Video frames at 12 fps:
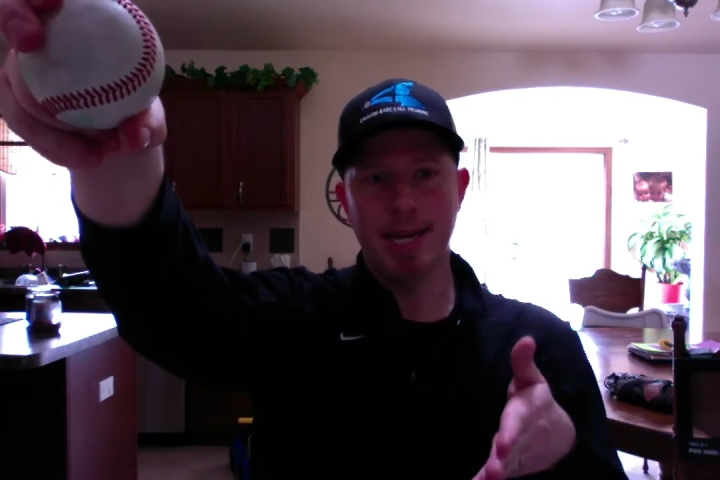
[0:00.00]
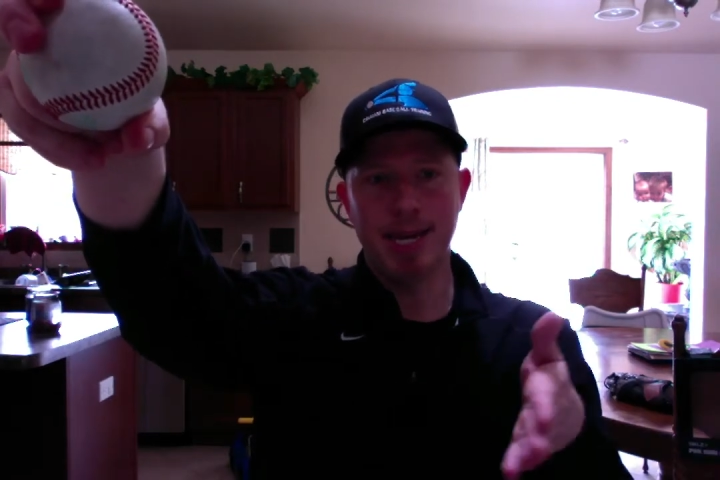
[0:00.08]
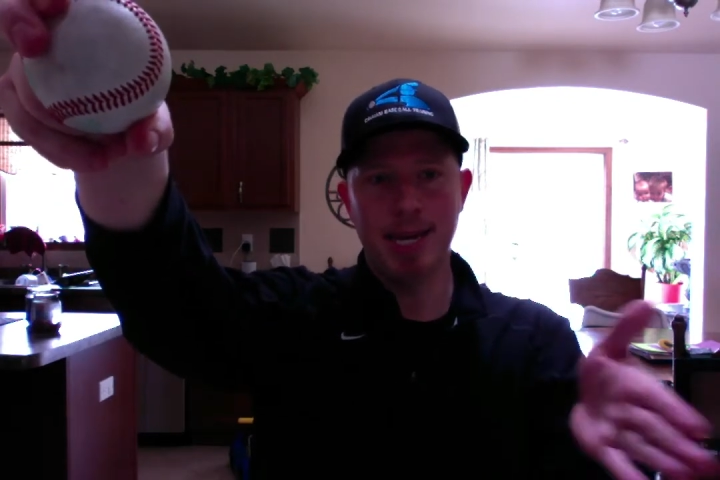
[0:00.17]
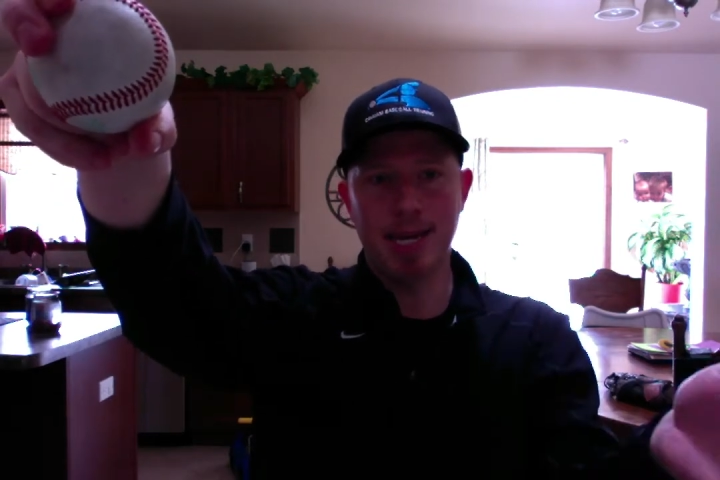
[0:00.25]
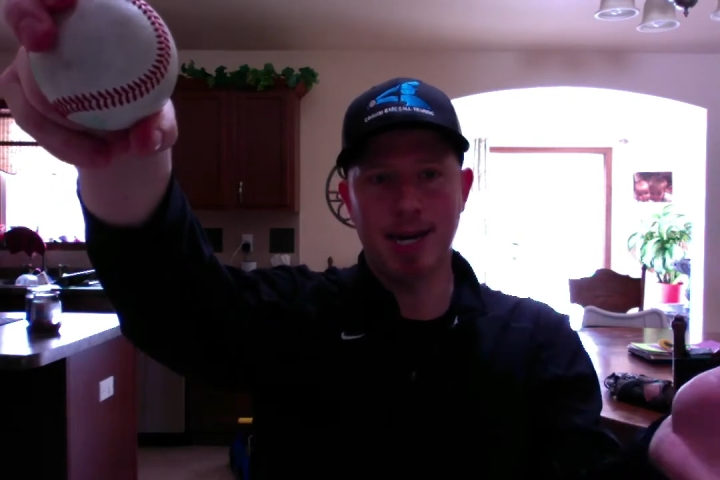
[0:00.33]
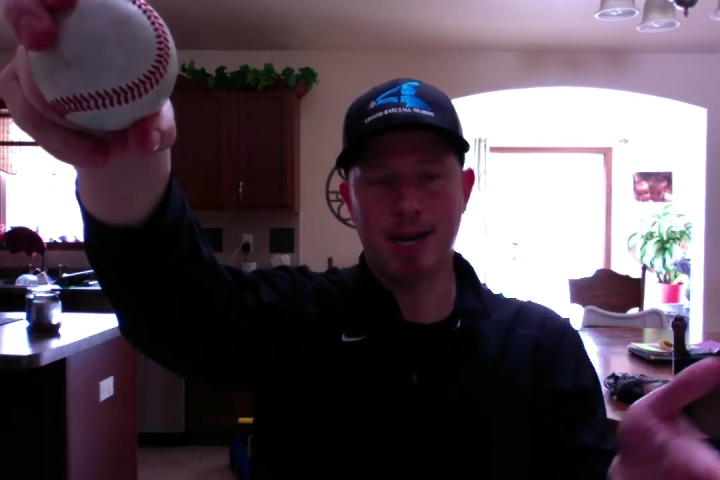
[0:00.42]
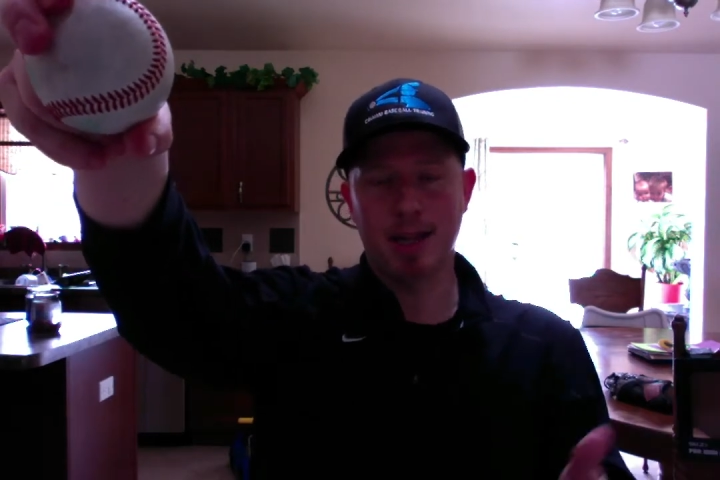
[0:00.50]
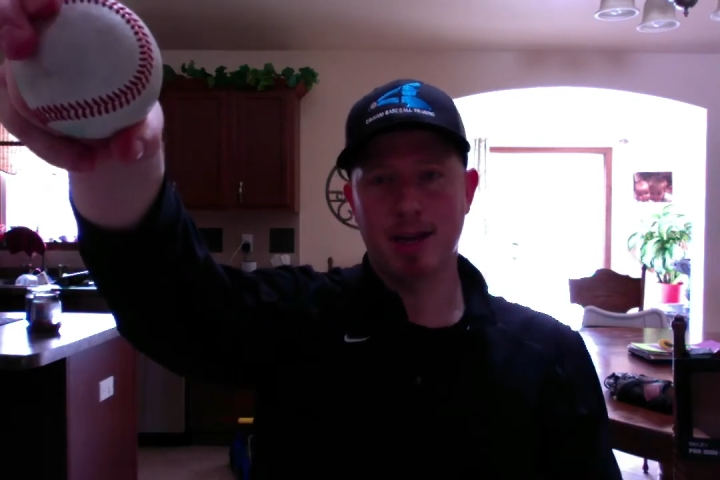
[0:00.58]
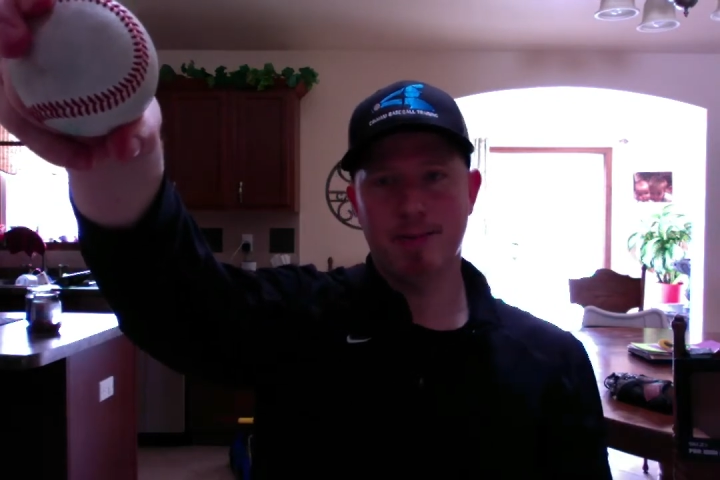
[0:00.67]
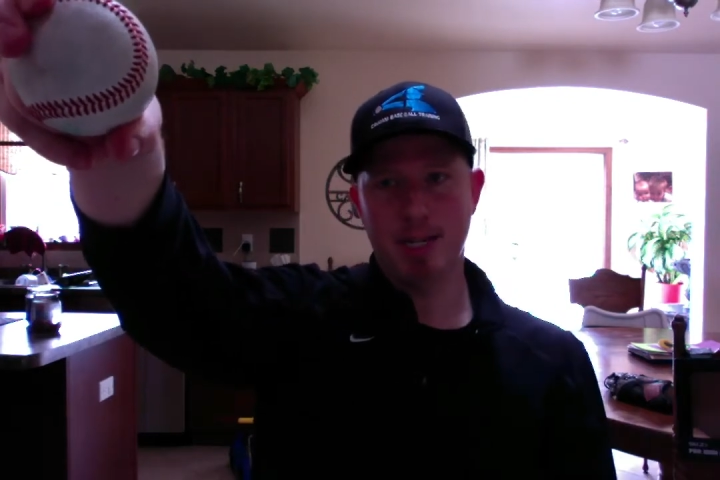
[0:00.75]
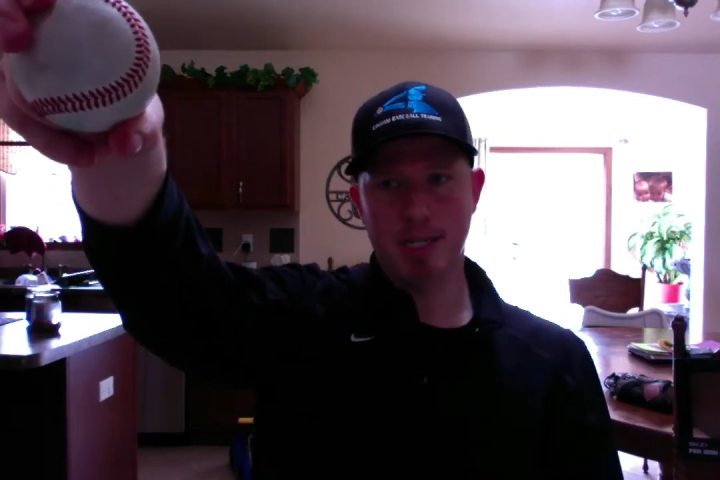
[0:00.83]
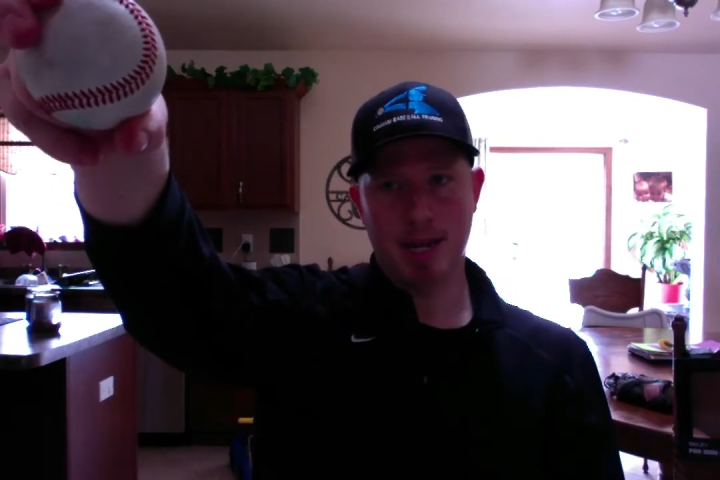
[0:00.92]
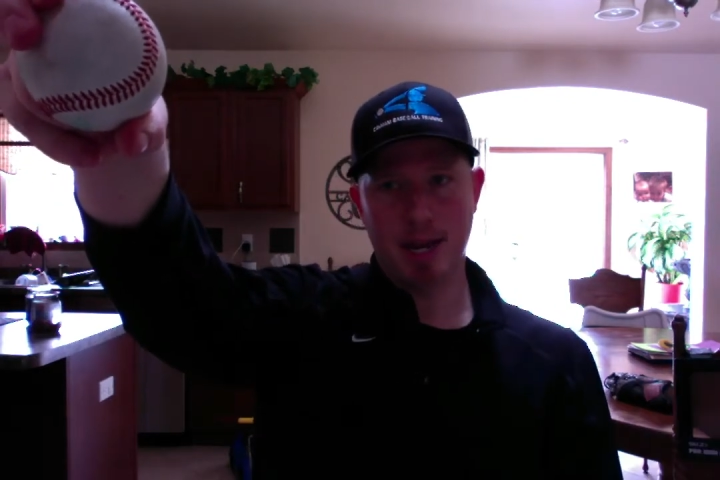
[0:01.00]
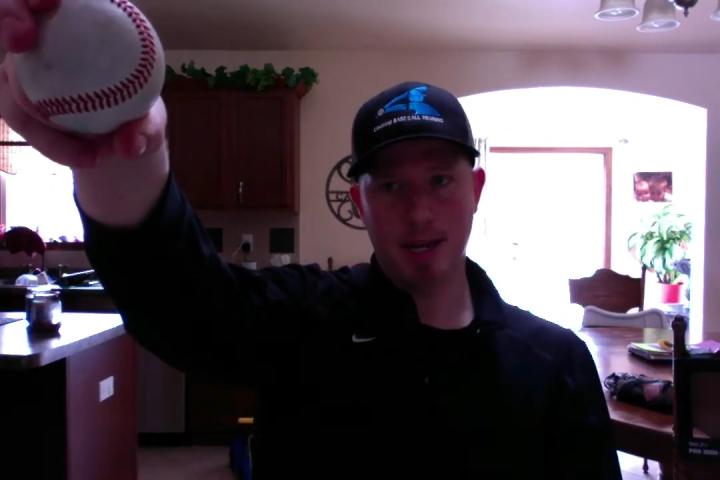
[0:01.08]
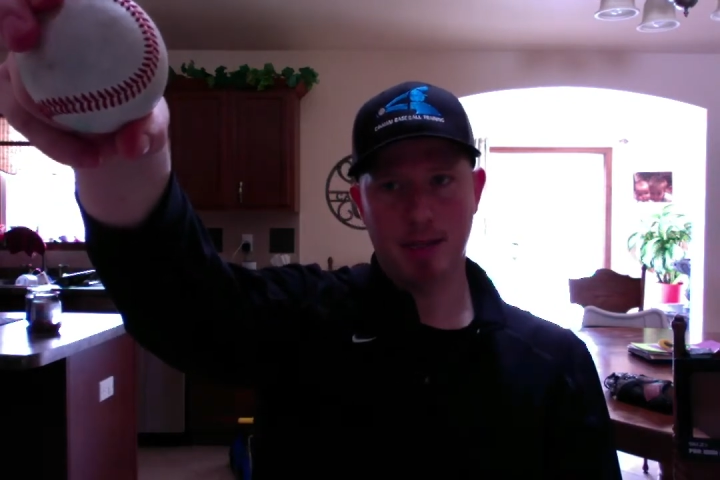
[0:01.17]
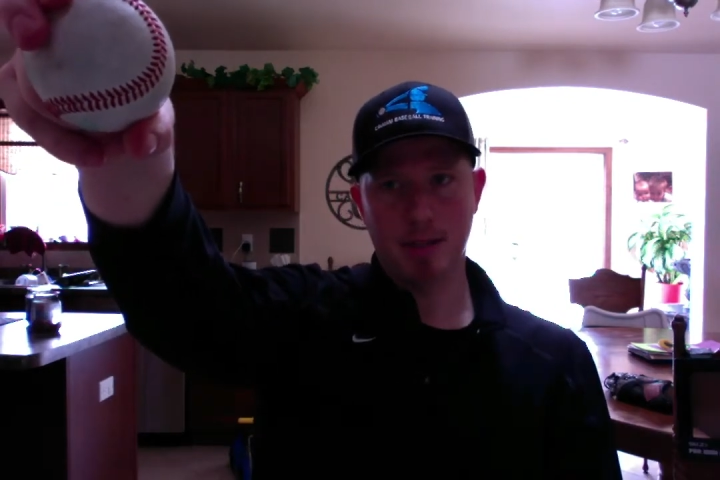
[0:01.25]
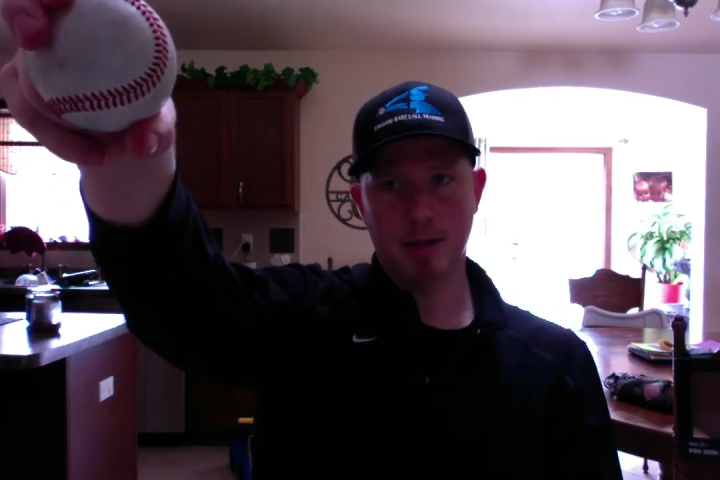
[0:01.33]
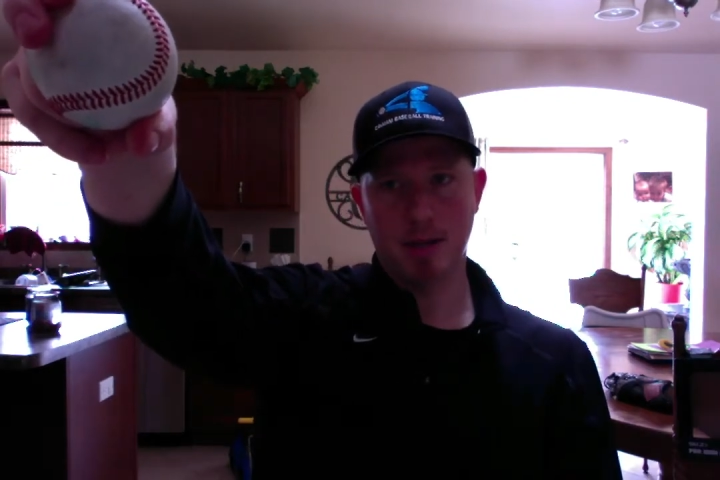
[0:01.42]
in on a lefty's
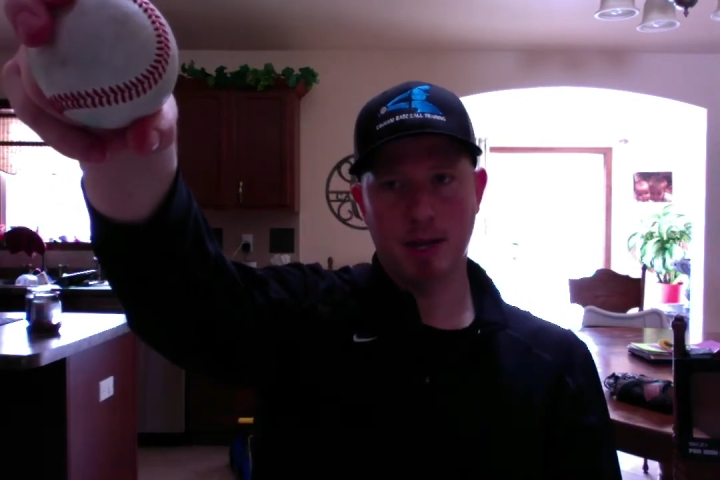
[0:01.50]
hands.